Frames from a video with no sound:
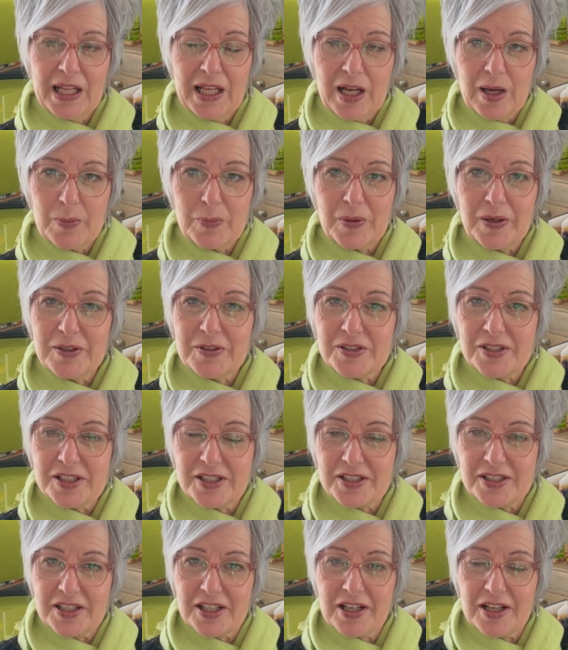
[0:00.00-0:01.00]

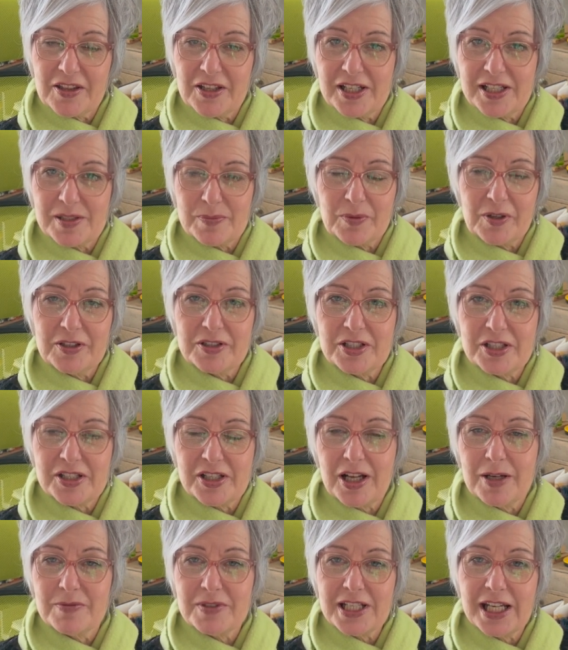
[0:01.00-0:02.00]
approaches that these approaches
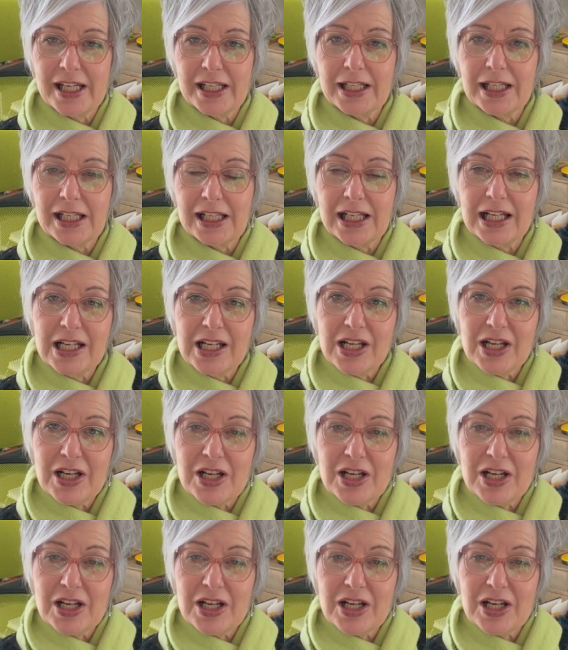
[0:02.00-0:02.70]
that I'm taking.